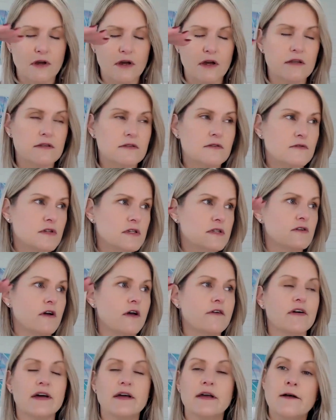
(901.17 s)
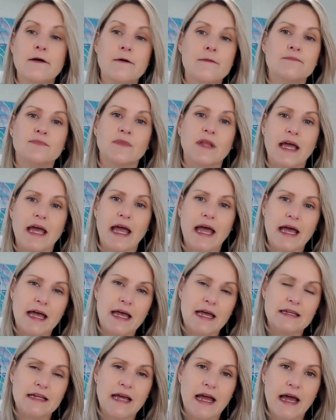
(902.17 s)
hertz or just over,
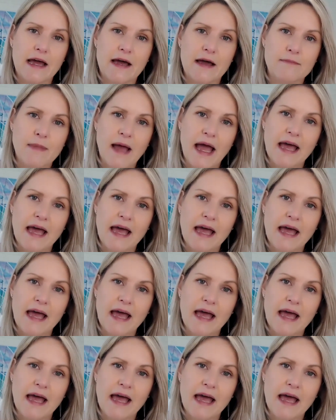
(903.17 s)
and um,